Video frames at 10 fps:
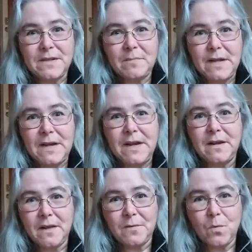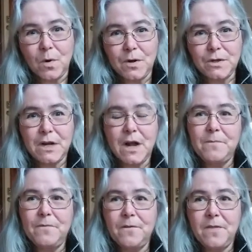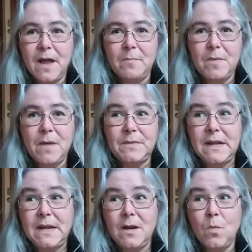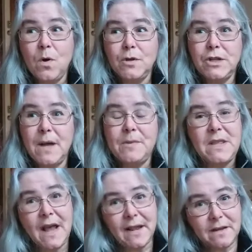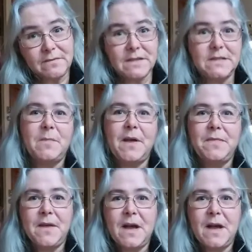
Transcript: I'm leading another workshop for them. I'm leading a workshop at the end of this month